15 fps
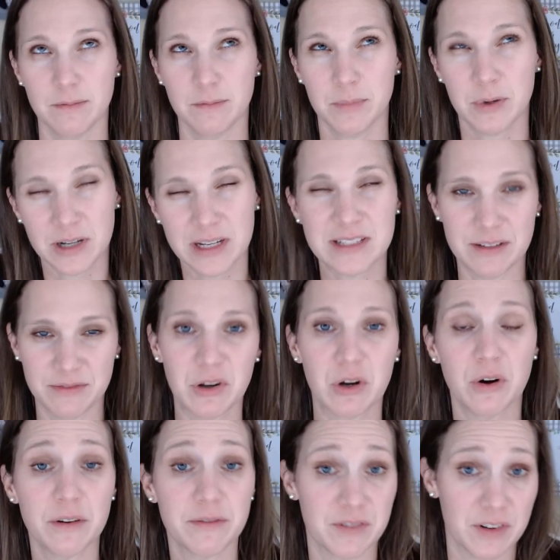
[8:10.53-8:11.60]
pretty
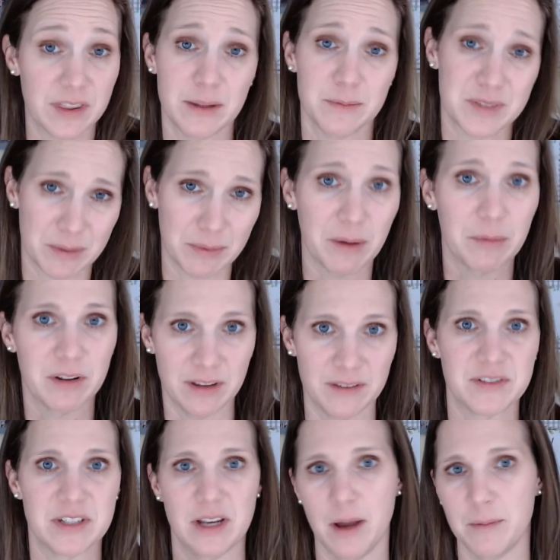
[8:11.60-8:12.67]
difficult for them to be able to
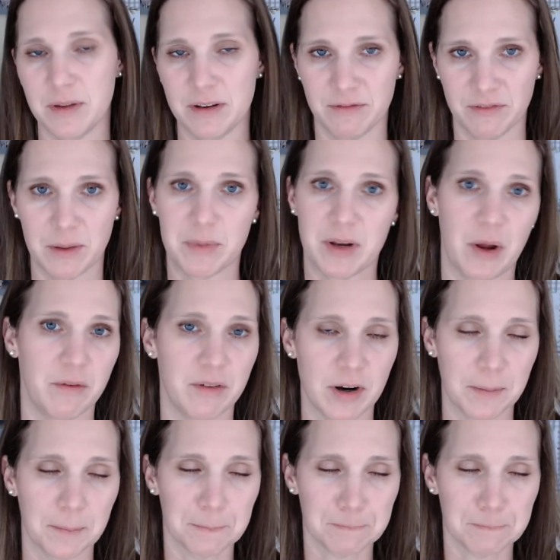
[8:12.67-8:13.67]
lift it up and flip it over.